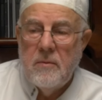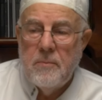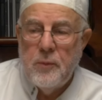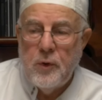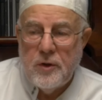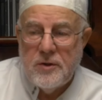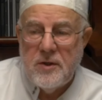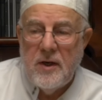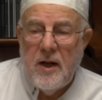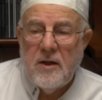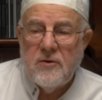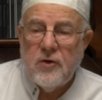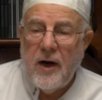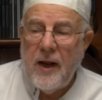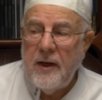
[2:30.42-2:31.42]
personal
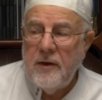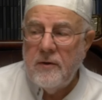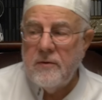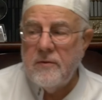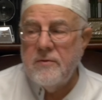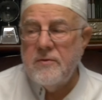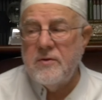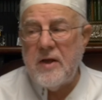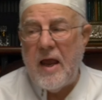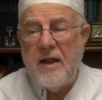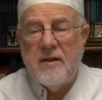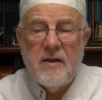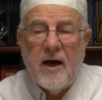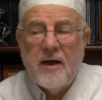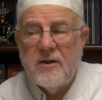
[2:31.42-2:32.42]
trainers
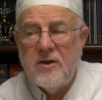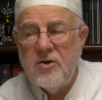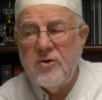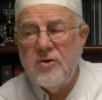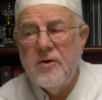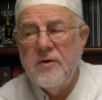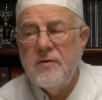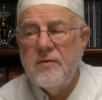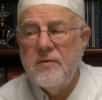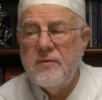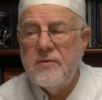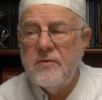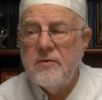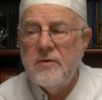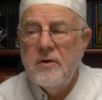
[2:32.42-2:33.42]
and
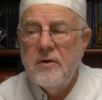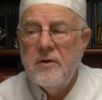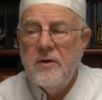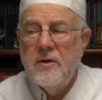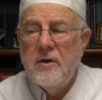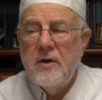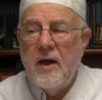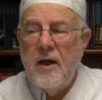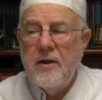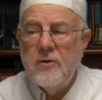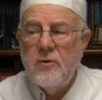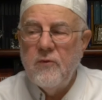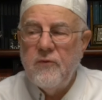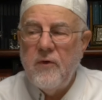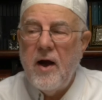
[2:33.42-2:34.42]
dietitians, and
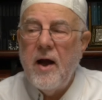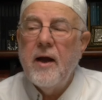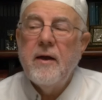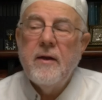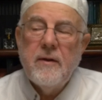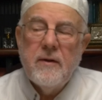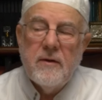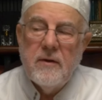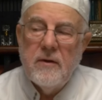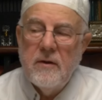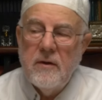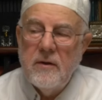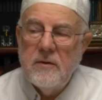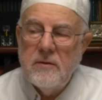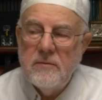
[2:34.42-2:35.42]
you find
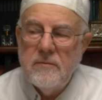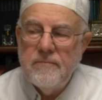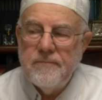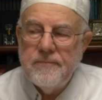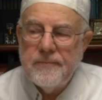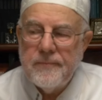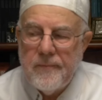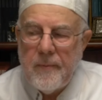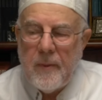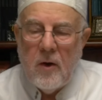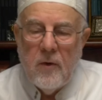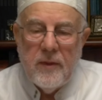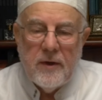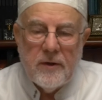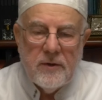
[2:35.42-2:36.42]

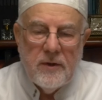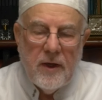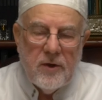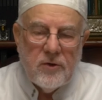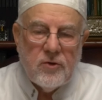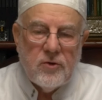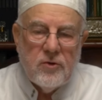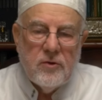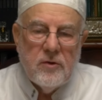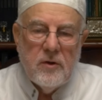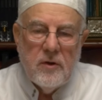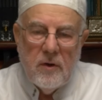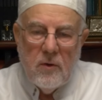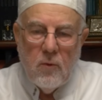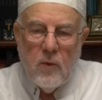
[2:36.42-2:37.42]
on their dish
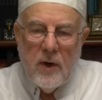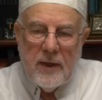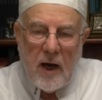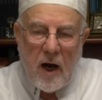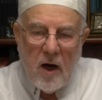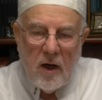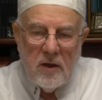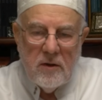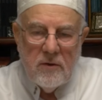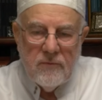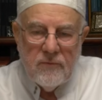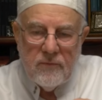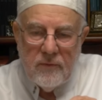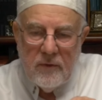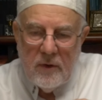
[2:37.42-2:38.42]
one
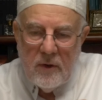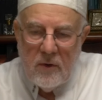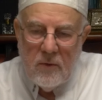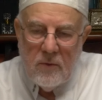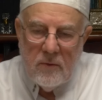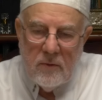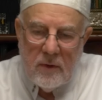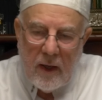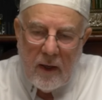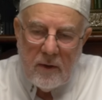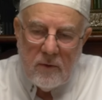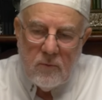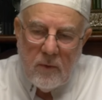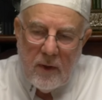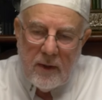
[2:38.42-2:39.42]
olive
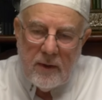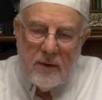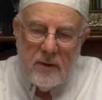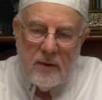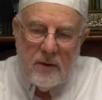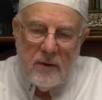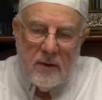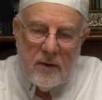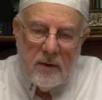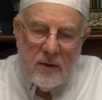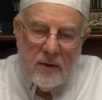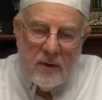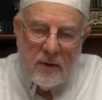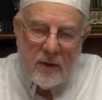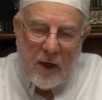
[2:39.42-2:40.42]
and one
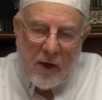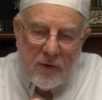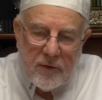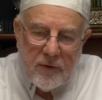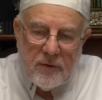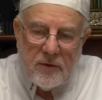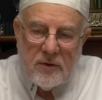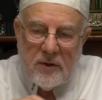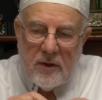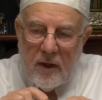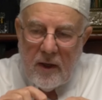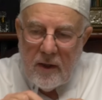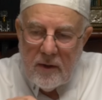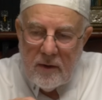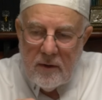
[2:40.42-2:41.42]
carrot,
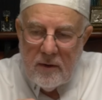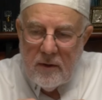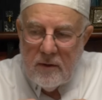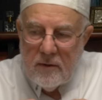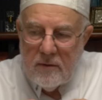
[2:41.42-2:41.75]
and,